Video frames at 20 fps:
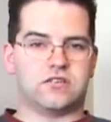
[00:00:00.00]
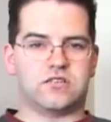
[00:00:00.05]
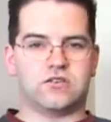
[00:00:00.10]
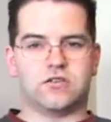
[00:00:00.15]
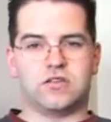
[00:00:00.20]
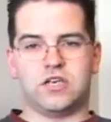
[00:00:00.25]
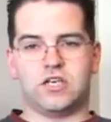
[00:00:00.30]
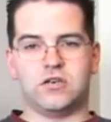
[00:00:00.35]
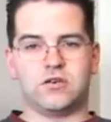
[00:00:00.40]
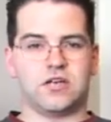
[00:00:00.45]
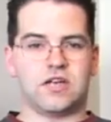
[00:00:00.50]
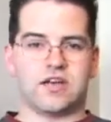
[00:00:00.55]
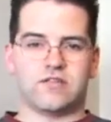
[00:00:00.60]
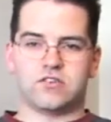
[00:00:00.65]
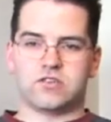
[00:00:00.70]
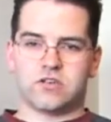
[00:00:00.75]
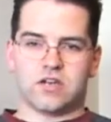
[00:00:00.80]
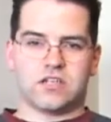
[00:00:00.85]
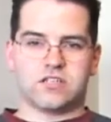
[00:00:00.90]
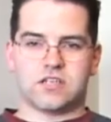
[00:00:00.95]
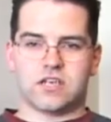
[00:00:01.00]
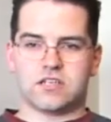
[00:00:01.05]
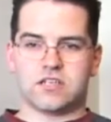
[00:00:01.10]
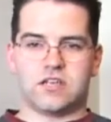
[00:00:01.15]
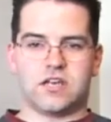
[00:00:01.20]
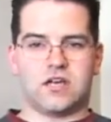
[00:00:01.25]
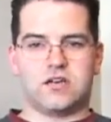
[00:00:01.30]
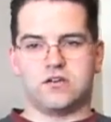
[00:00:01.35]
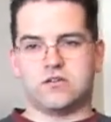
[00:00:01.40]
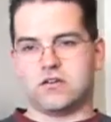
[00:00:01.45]
So then you could have a transacted
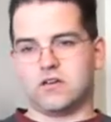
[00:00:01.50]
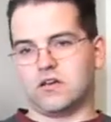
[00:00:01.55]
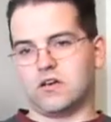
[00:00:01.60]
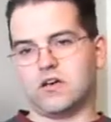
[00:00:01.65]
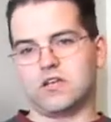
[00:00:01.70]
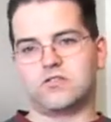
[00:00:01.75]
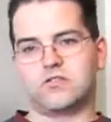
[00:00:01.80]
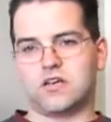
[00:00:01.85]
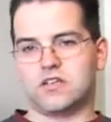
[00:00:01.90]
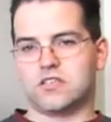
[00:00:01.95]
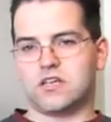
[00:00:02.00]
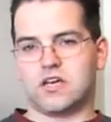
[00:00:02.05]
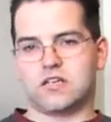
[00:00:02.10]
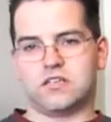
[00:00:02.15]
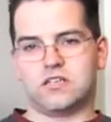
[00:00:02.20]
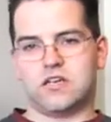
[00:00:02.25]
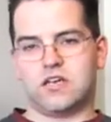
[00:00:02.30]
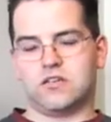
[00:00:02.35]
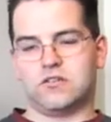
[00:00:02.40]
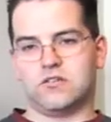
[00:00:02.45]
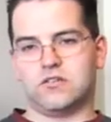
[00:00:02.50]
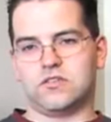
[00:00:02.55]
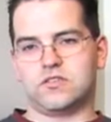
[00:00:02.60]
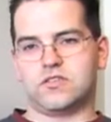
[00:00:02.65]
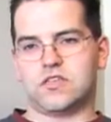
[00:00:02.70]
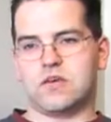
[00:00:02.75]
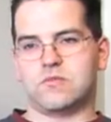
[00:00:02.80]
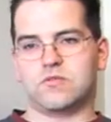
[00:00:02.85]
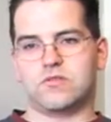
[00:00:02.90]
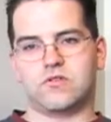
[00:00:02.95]
handle and a non-transacted handle in the
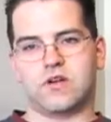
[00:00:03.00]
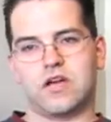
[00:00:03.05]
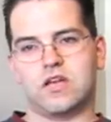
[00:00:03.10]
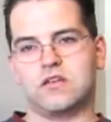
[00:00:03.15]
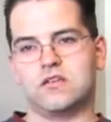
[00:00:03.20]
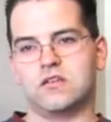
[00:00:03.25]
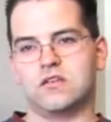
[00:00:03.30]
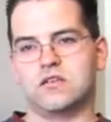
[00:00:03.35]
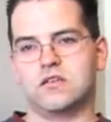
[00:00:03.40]
same thread.